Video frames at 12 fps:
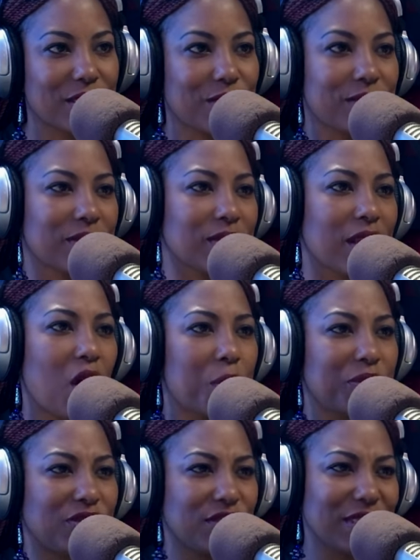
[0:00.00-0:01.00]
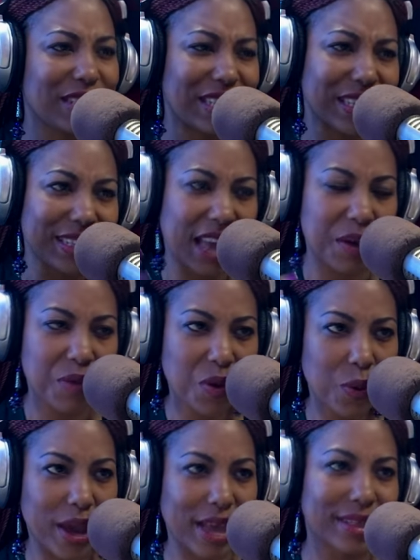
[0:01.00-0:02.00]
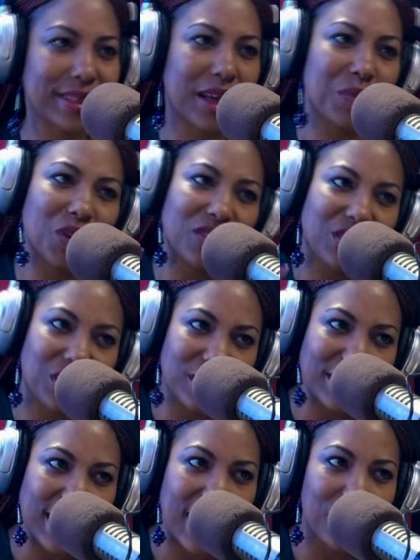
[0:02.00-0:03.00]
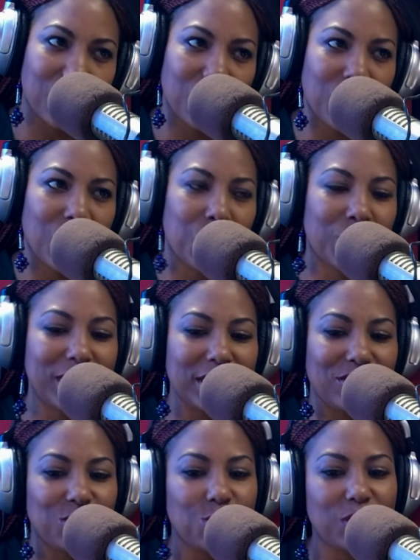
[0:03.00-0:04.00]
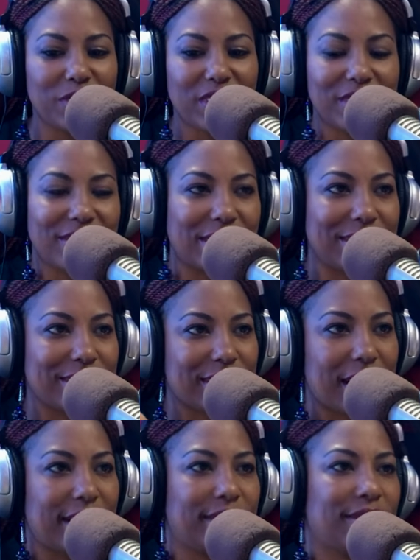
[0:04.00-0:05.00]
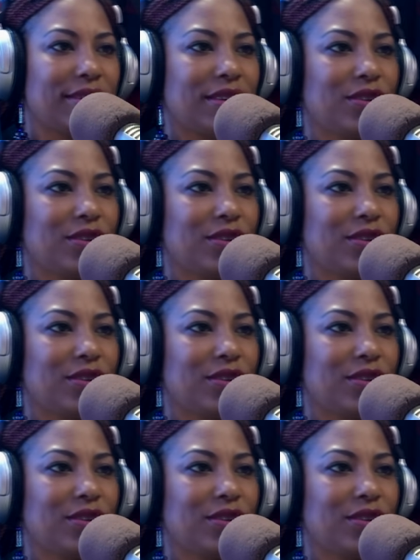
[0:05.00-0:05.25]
Because opportunities came your way, some yeah. you turned down. What did you eventually decide